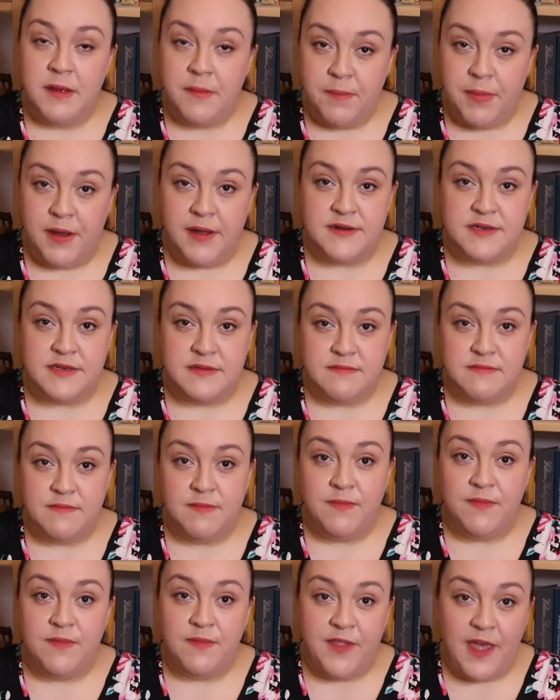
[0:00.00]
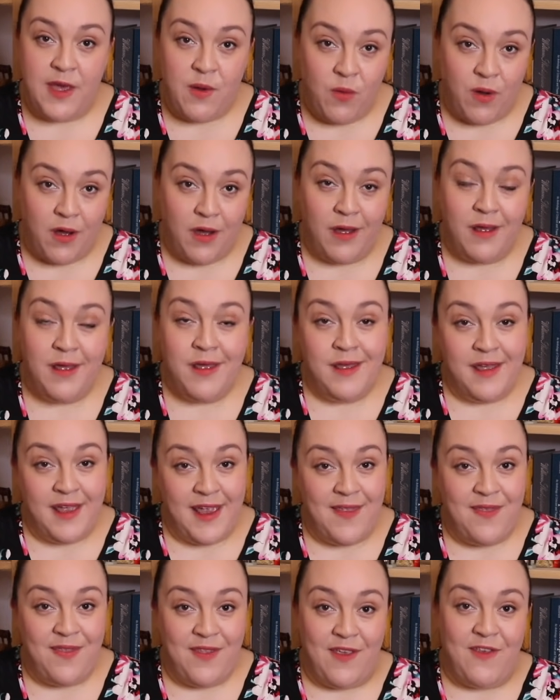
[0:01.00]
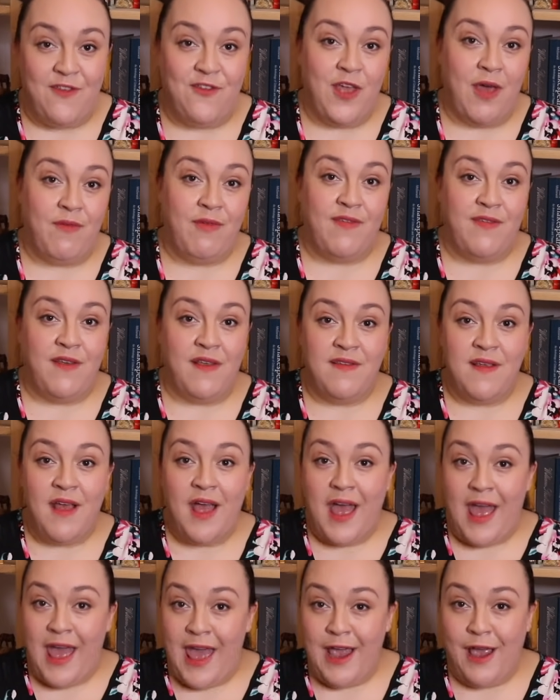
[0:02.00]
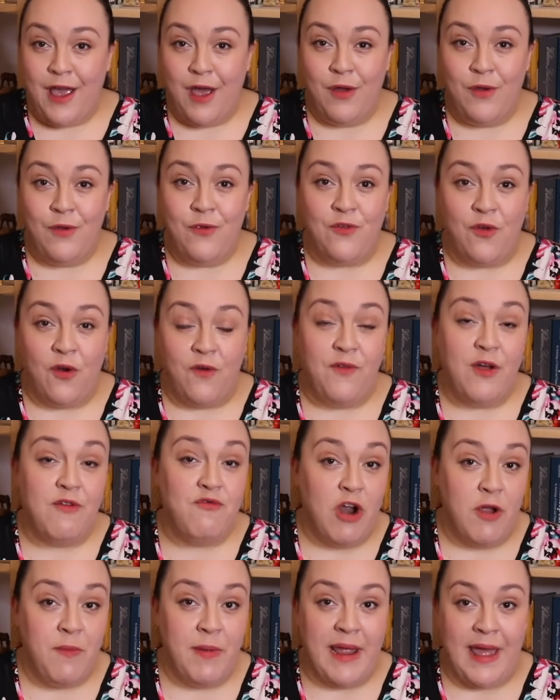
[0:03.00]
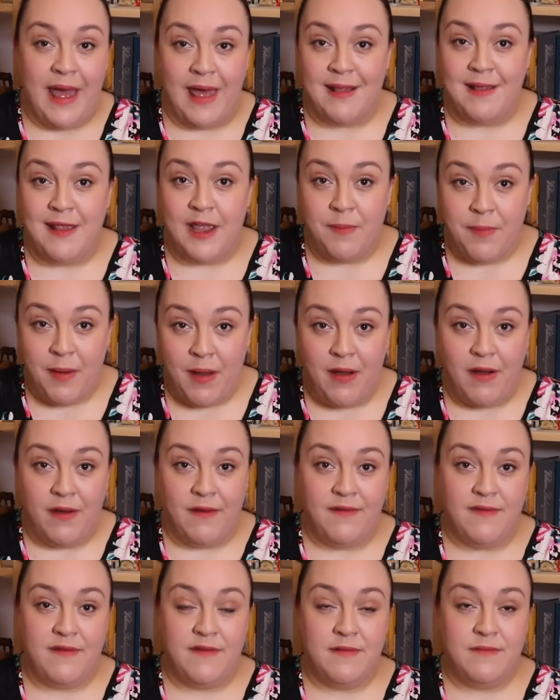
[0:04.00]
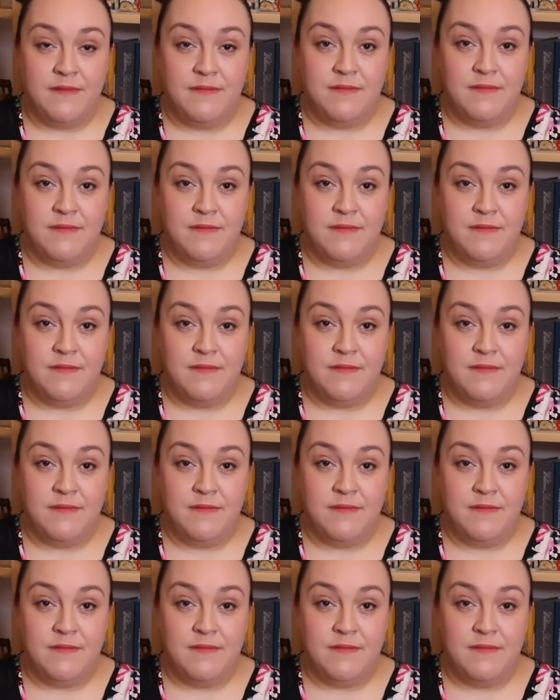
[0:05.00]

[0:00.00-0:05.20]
But there were, in these services, echoes of a Roman Catholic past.